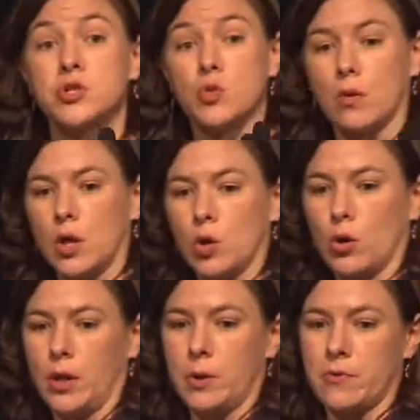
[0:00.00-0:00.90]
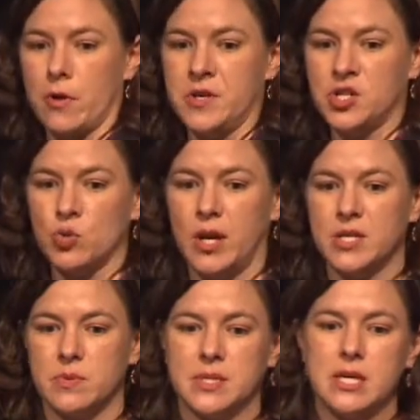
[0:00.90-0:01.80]
was strongly correlated with all these
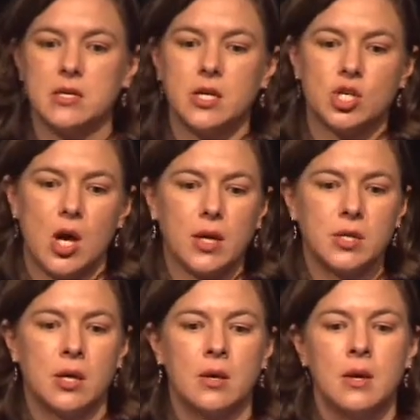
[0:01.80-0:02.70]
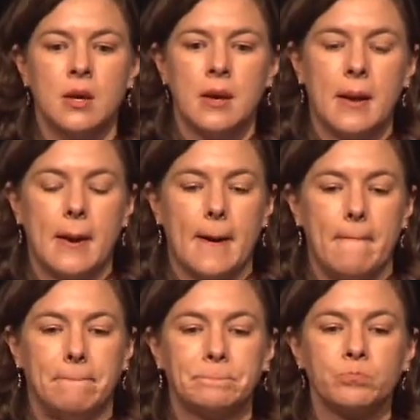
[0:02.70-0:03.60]
traits was easily shocked.
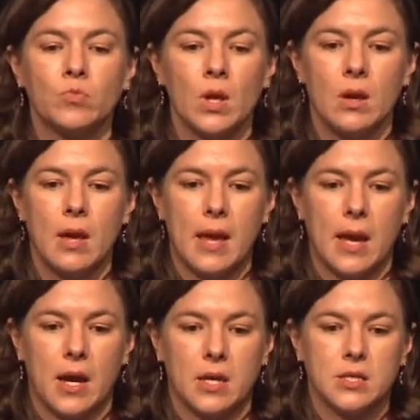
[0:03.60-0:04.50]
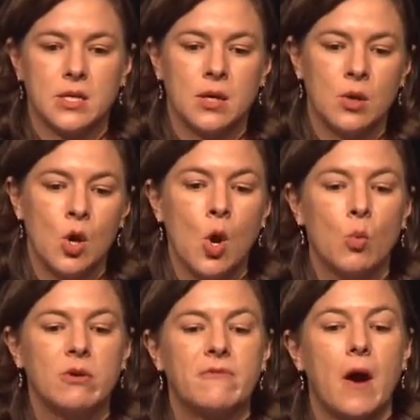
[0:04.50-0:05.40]
And
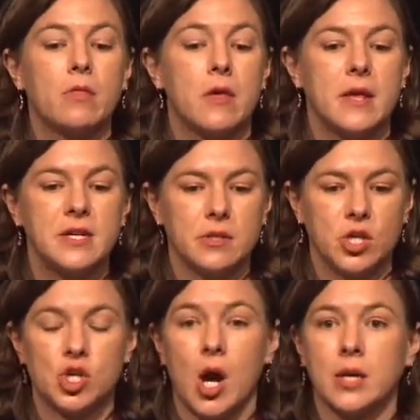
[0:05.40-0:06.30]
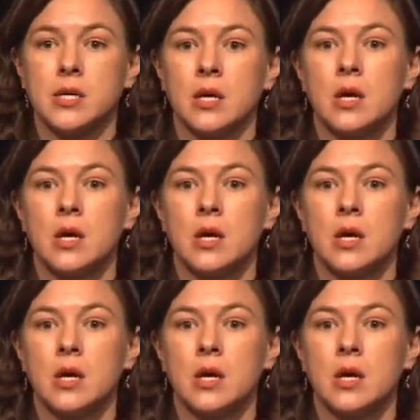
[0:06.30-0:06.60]
we found that easily shocked